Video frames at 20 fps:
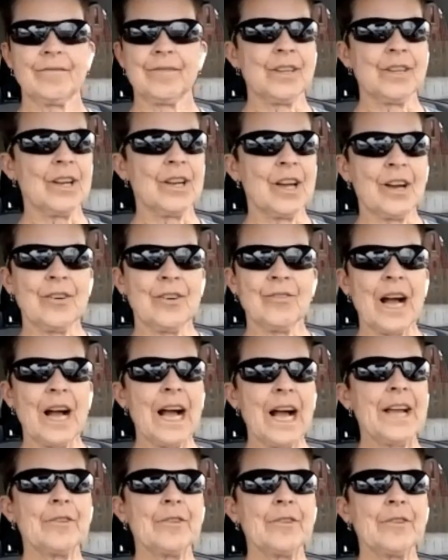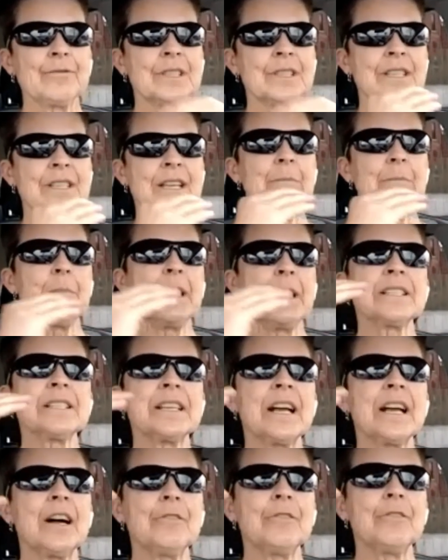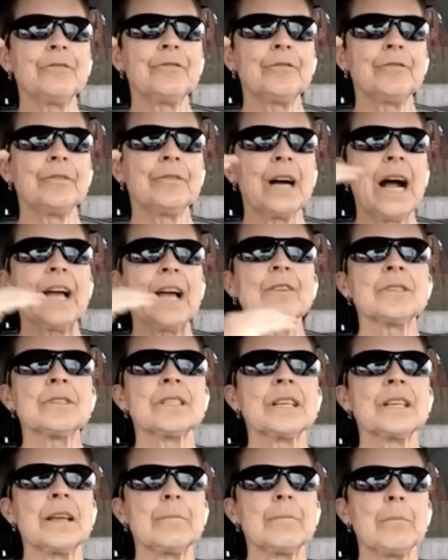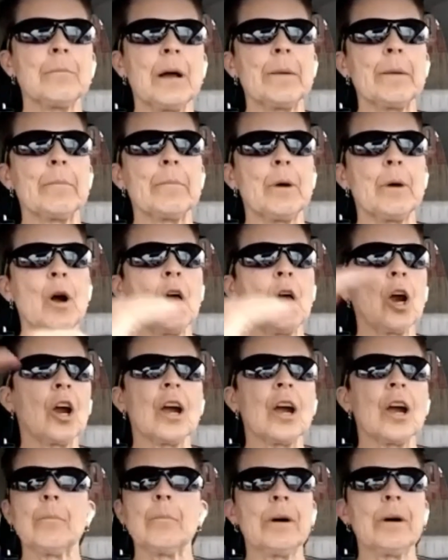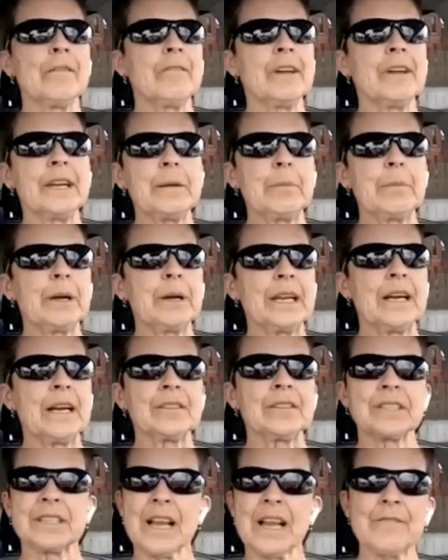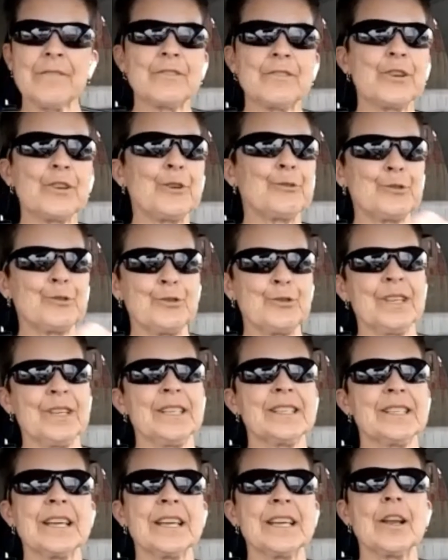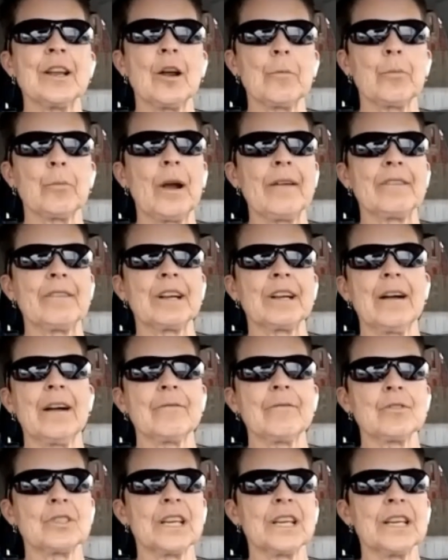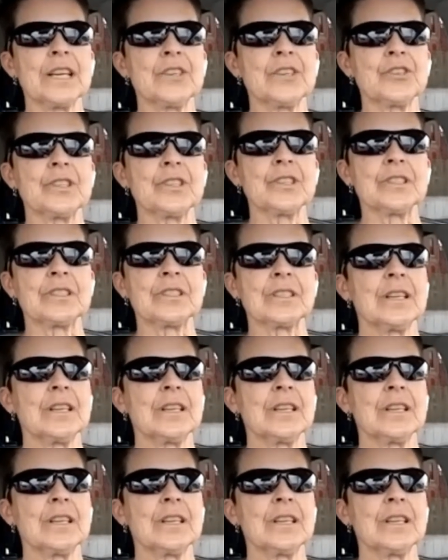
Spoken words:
I don't set my bar above anybody else. And I've told you this in our private conversations.